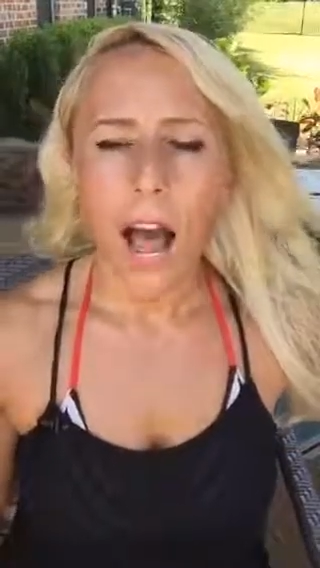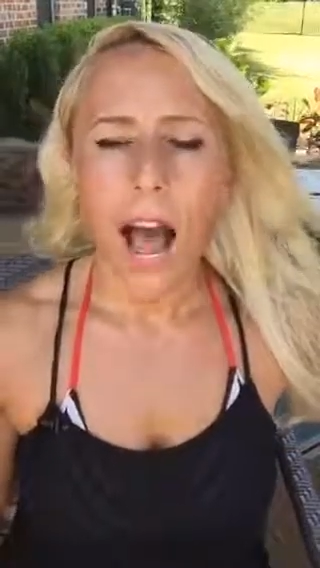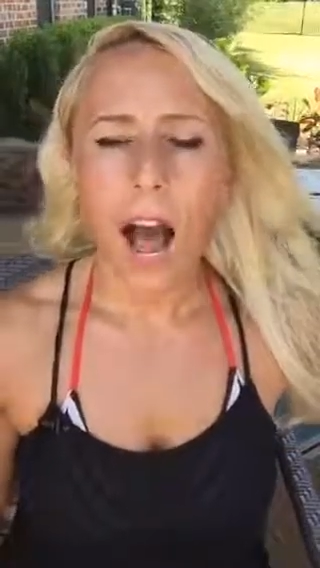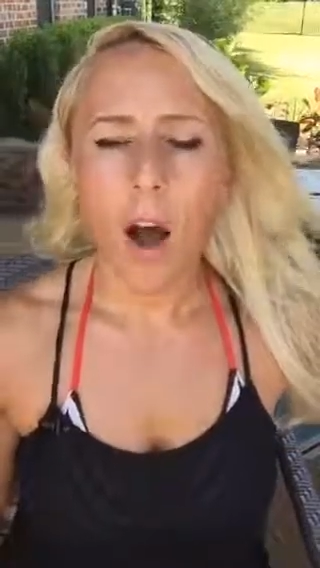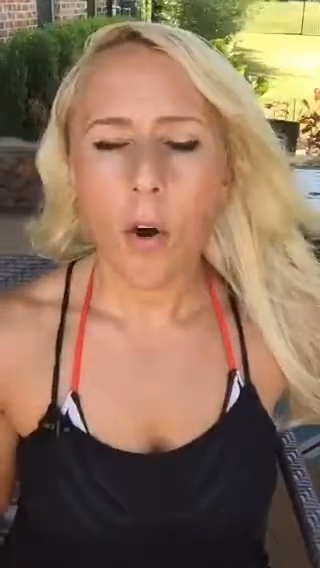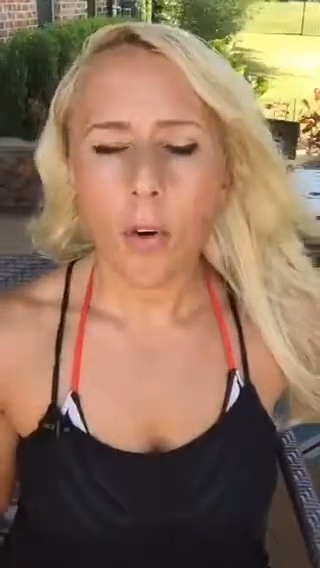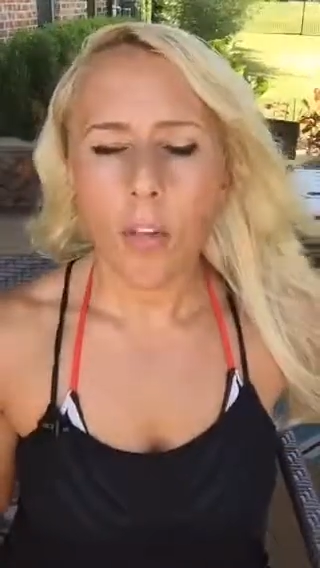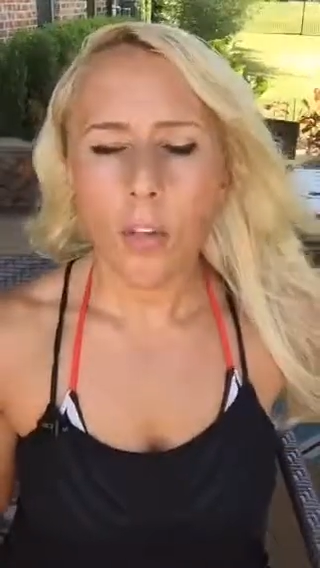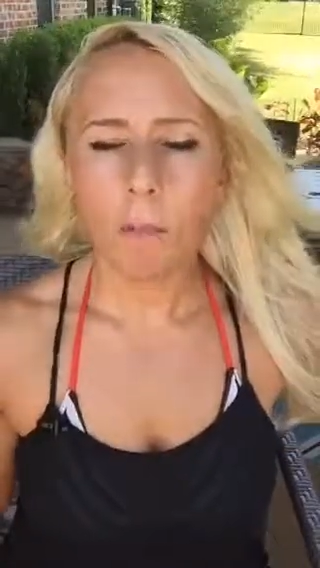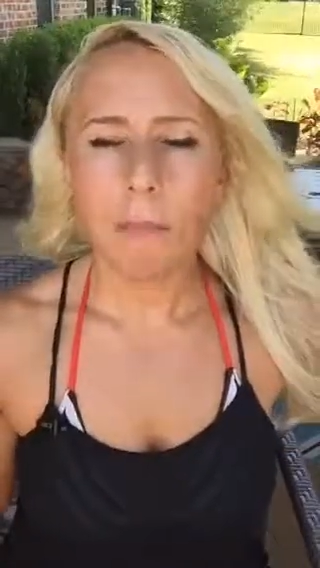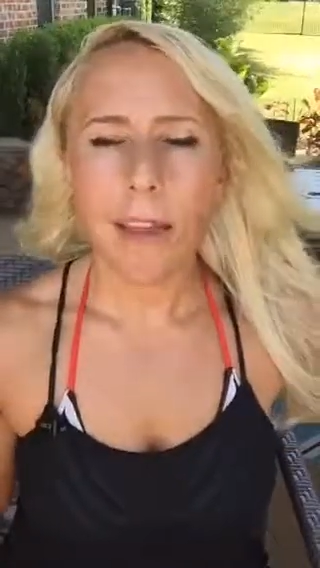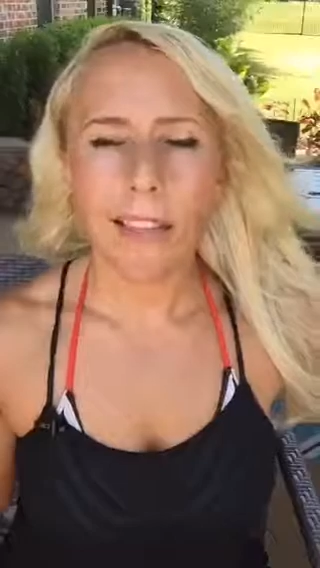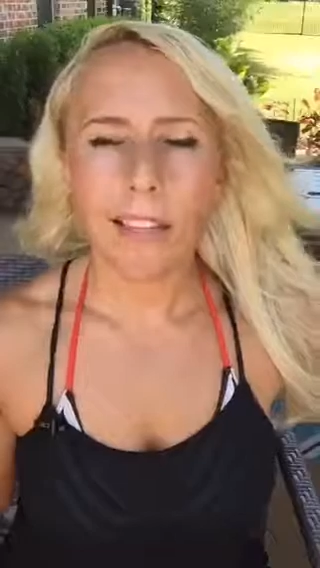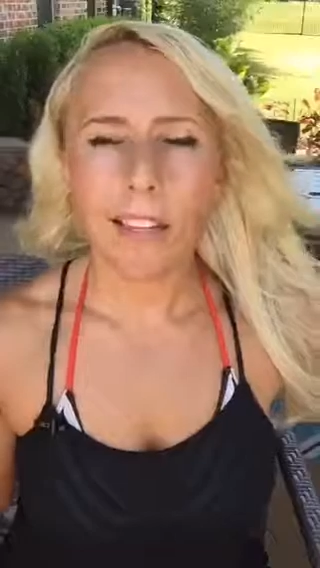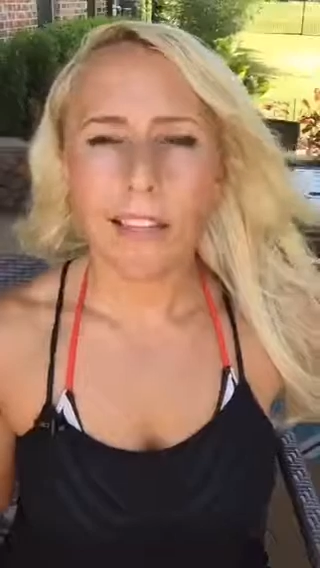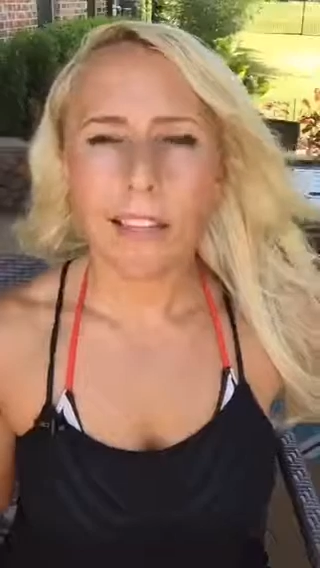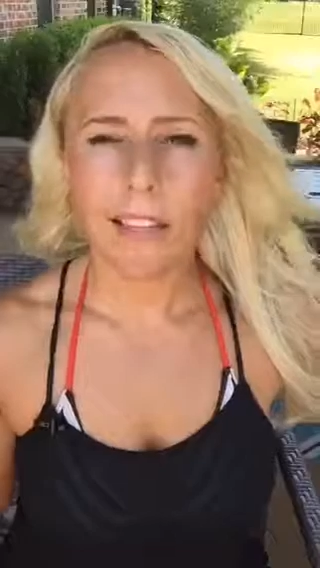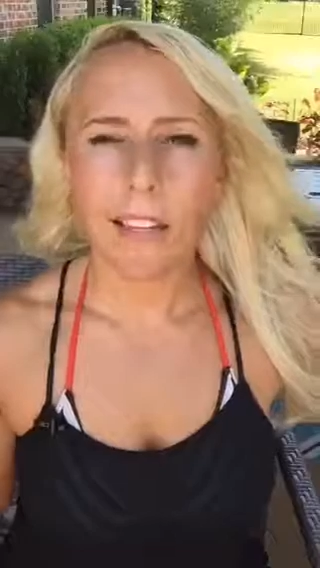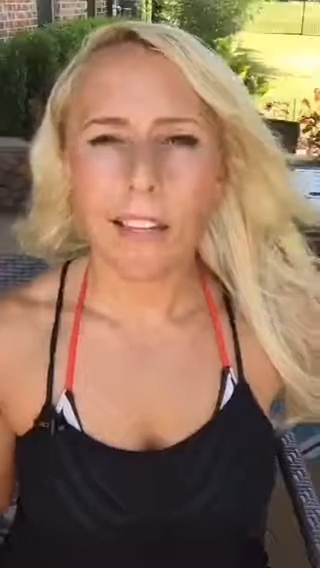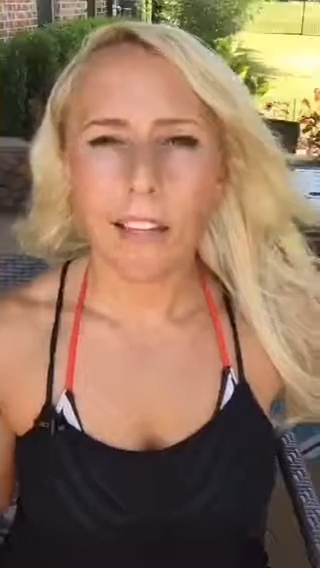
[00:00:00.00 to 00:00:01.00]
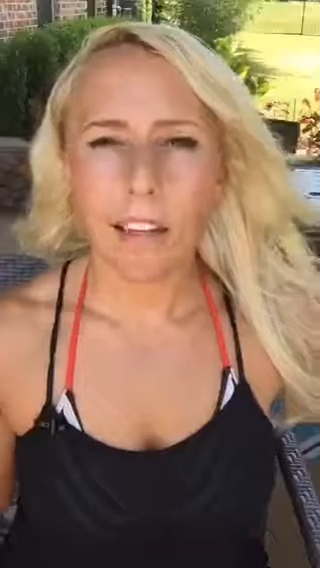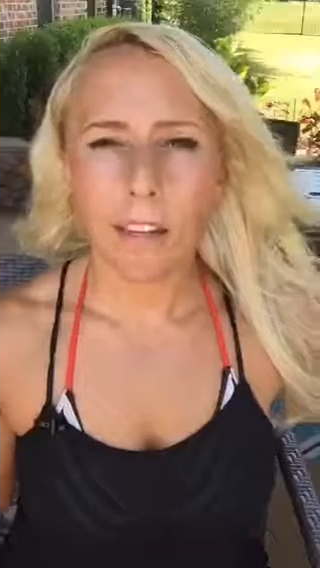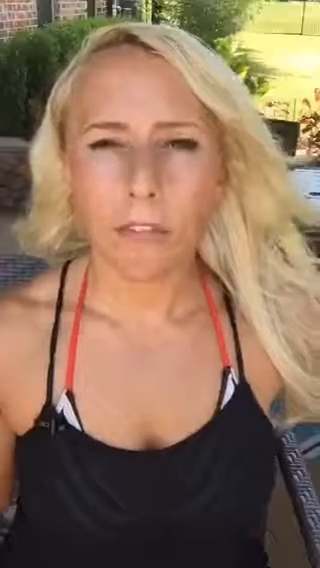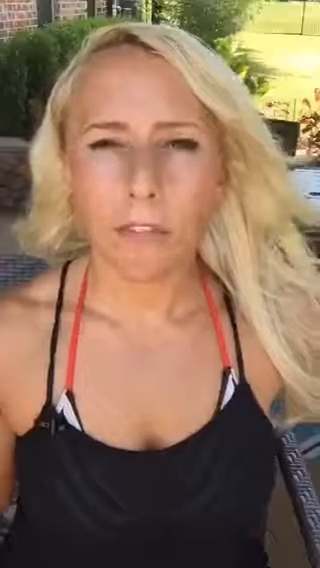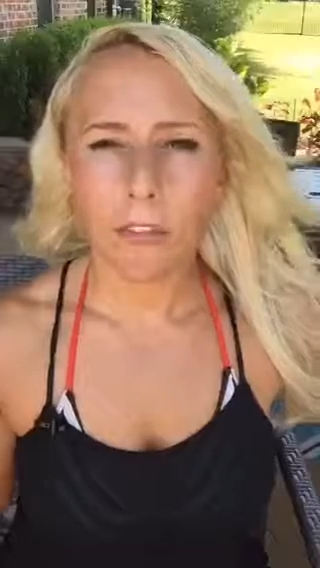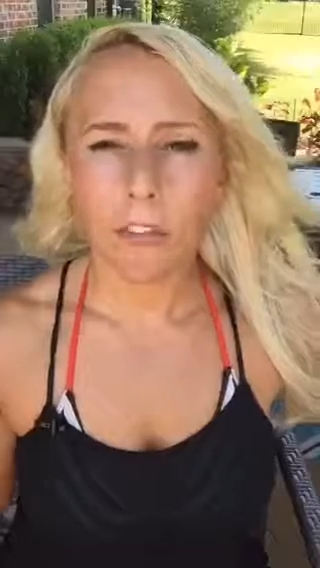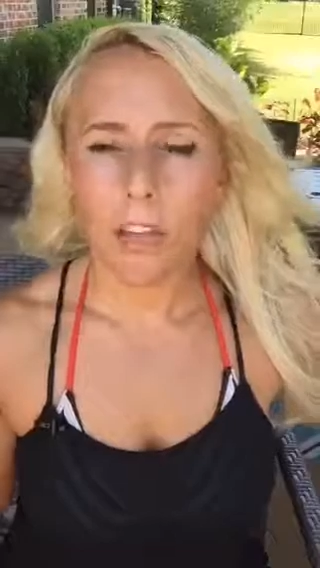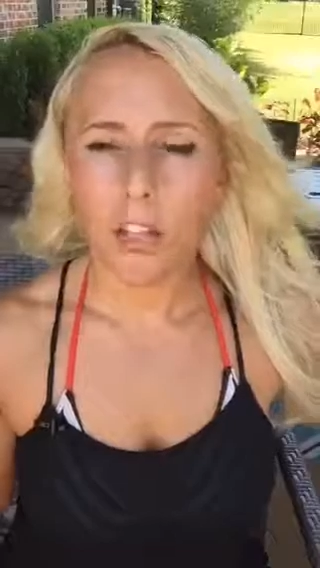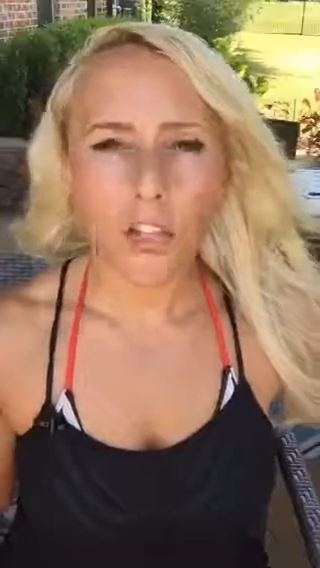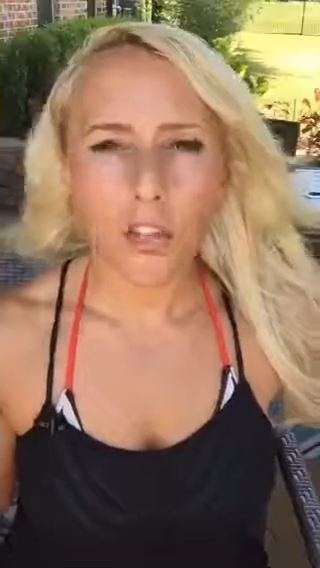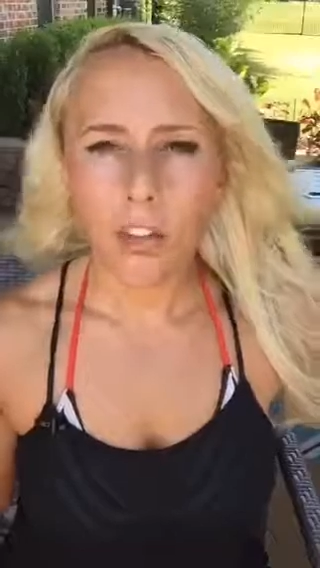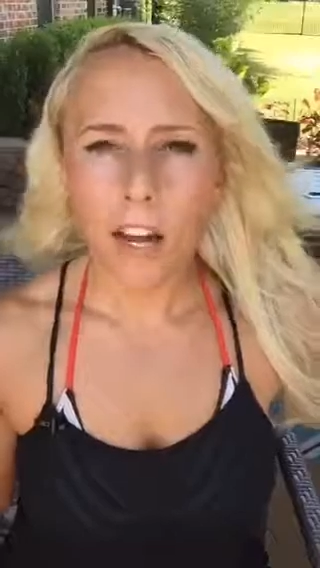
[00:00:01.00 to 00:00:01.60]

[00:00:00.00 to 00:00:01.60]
How do you make this live? Because